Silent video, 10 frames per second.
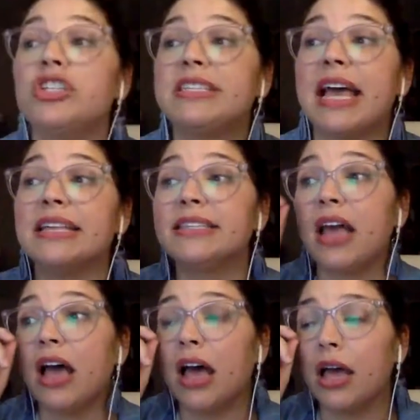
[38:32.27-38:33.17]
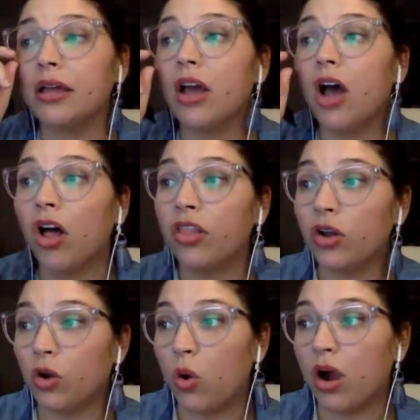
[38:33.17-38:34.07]
says all the
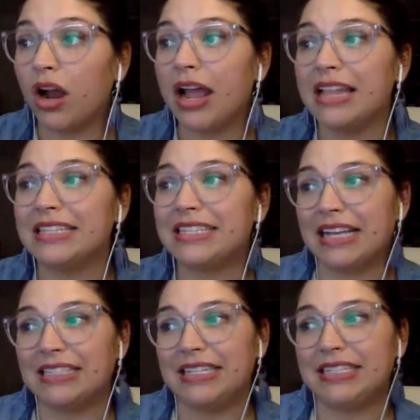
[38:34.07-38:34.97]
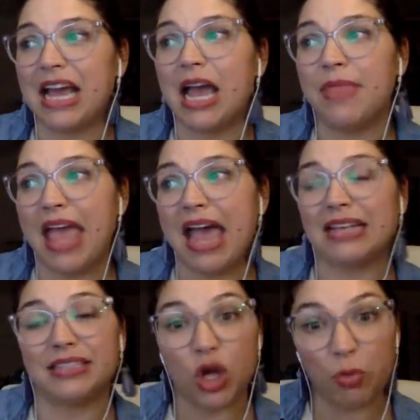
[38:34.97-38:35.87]
gore and sexy time that
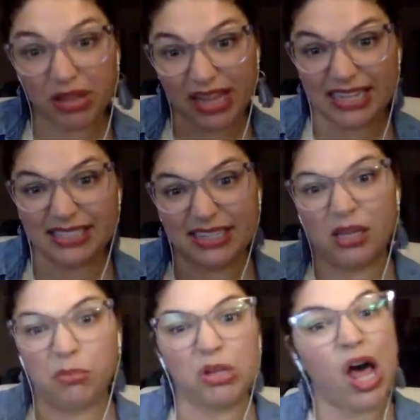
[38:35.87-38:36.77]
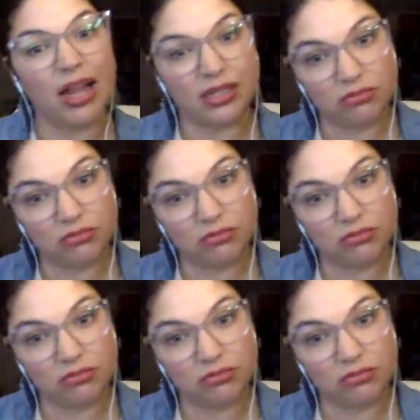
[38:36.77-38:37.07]
has no place in the plot.